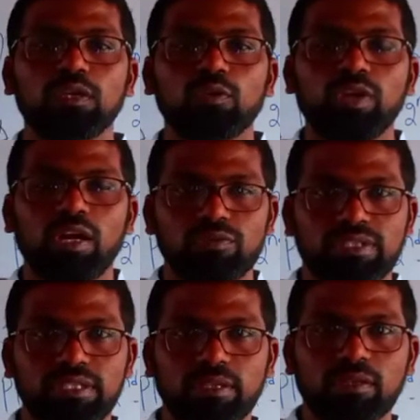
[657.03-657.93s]
we have
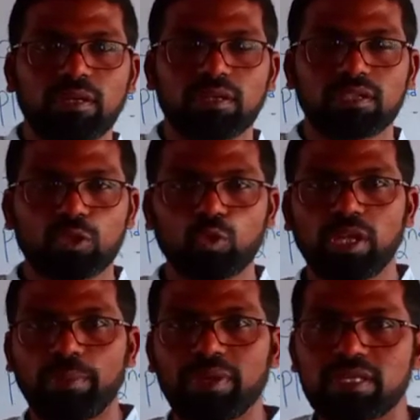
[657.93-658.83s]
seen the
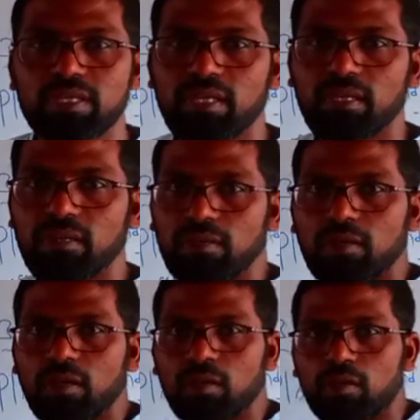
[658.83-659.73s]
two-dimensional
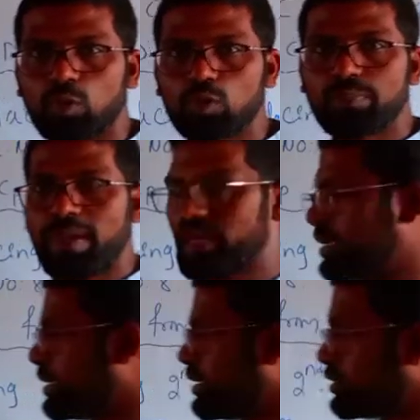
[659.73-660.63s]
close packing,